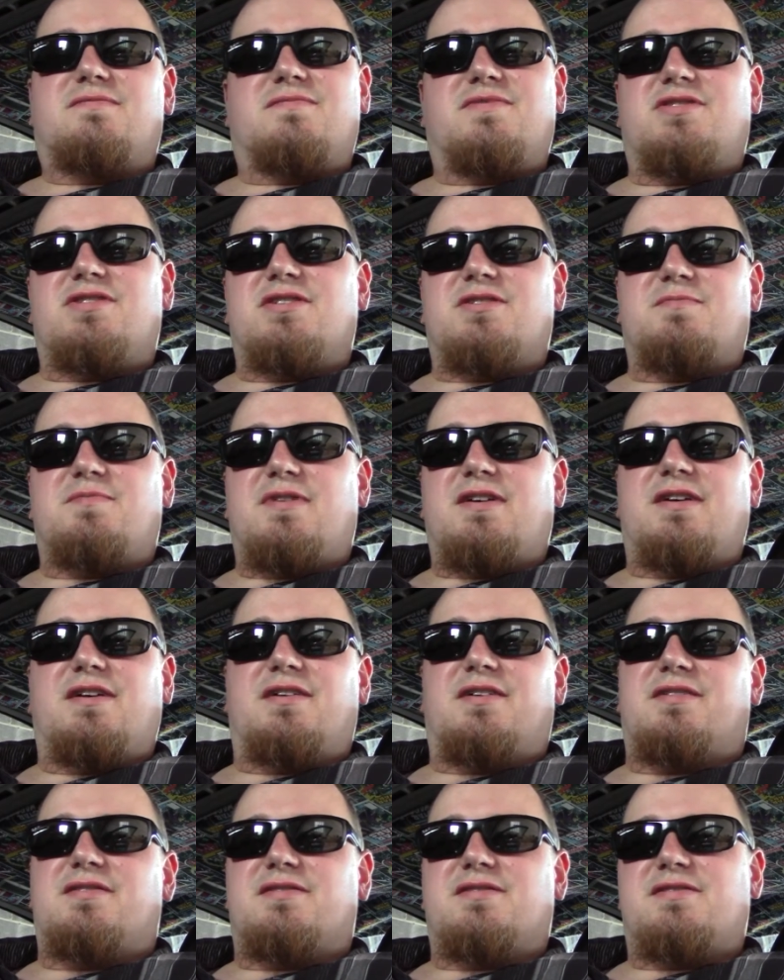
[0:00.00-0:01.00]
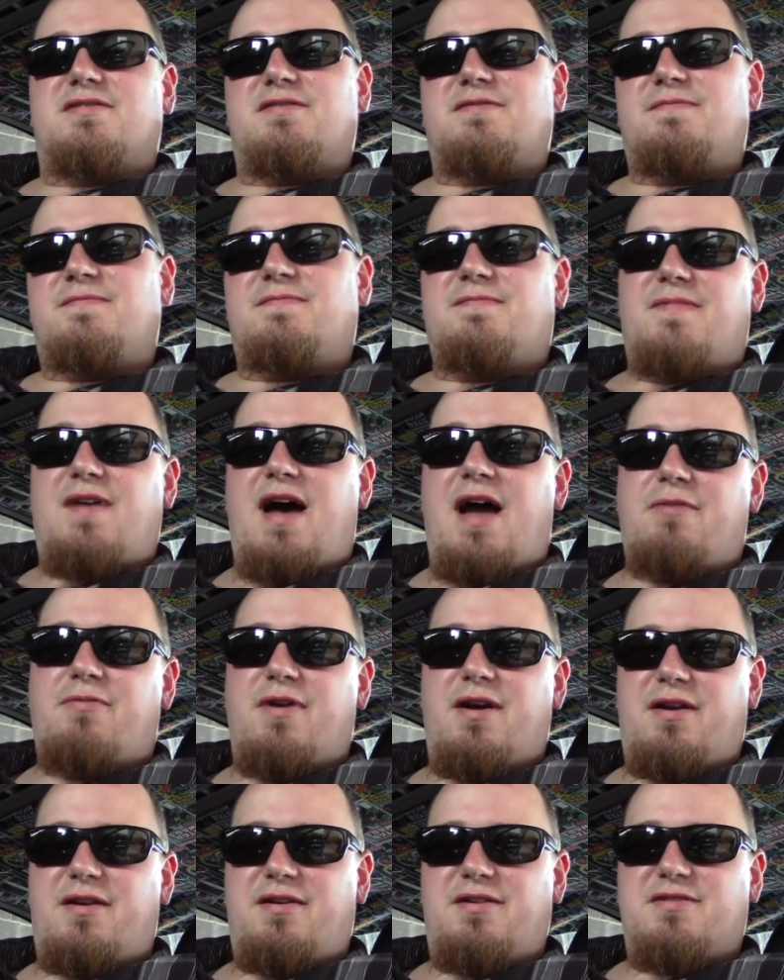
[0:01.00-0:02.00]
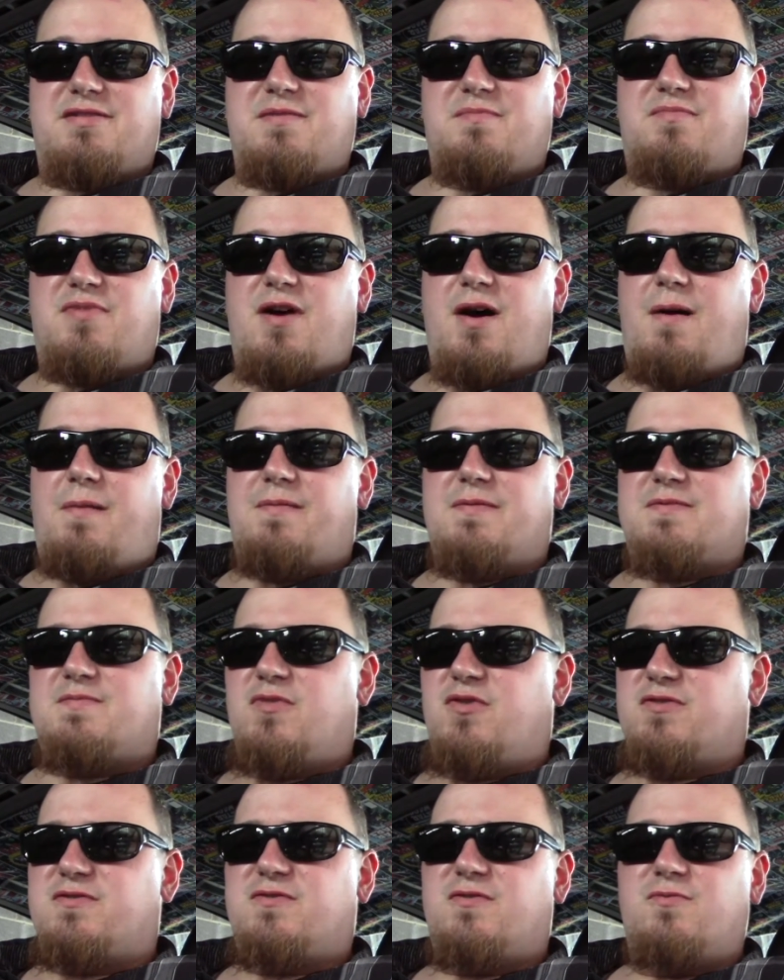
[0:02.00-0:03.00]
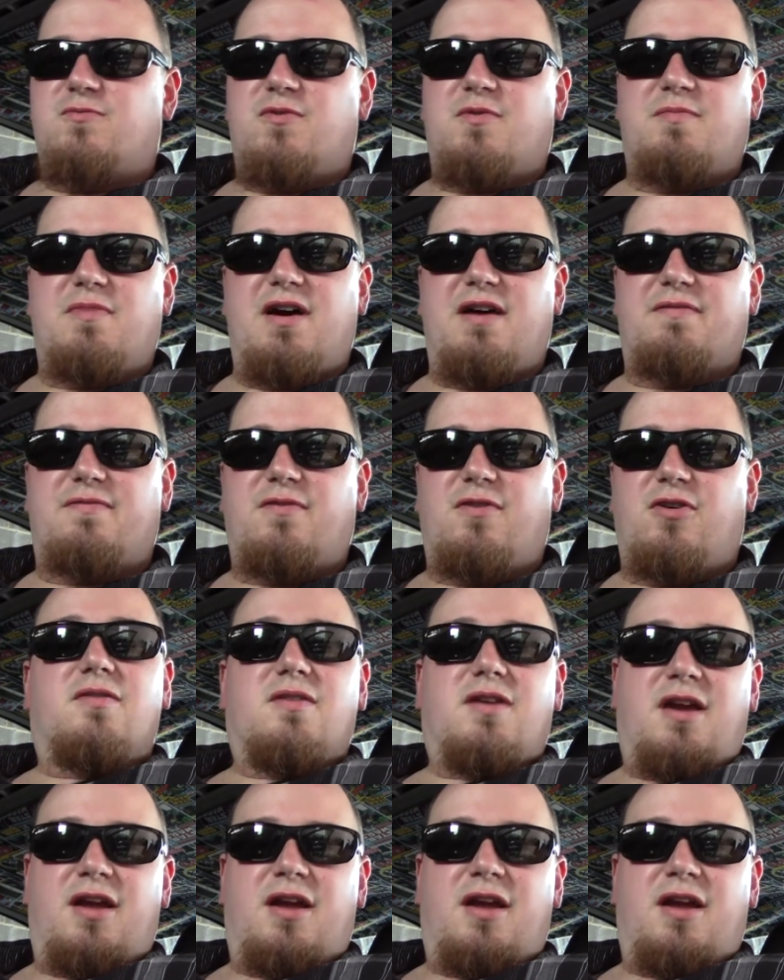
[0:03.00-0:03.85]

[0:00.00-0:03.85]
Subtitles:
Just because I ran into some problems. Most of them were my fault.